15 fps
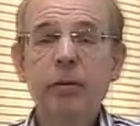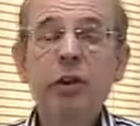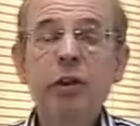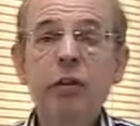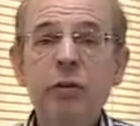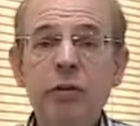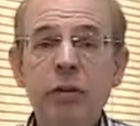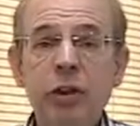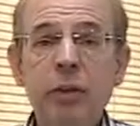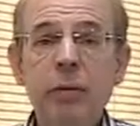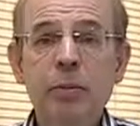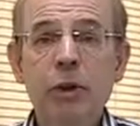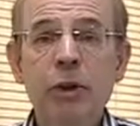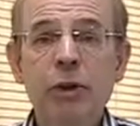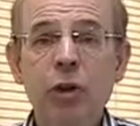You take the
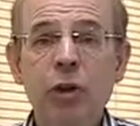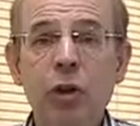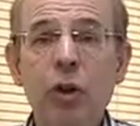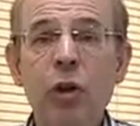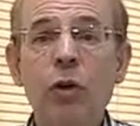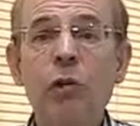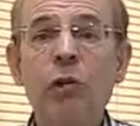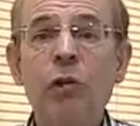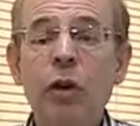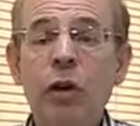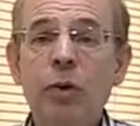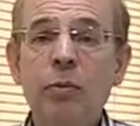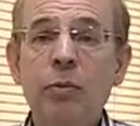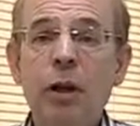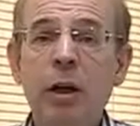pressure off
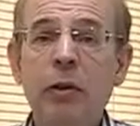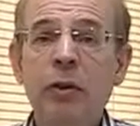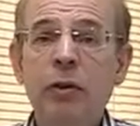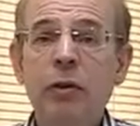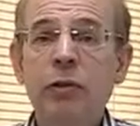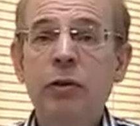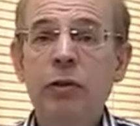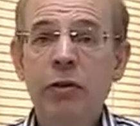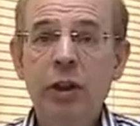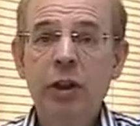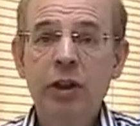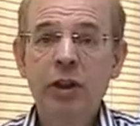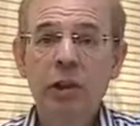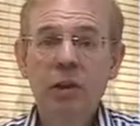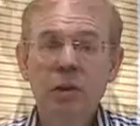by one of your
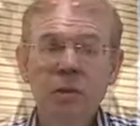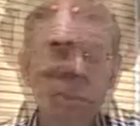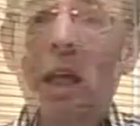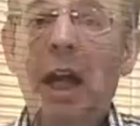radiators.